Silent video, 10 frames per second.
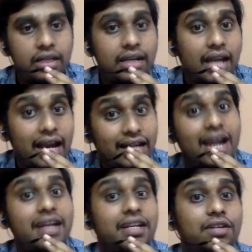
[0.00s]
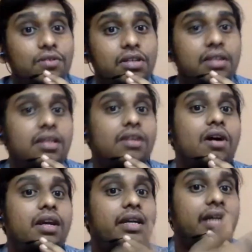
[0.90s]
In Atlantic Ocean, they
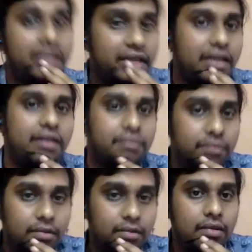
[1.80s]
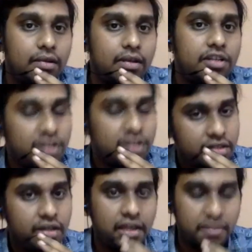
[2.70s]
call it hurricane. It's just the
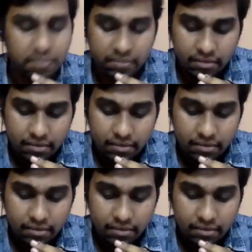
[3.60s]
name.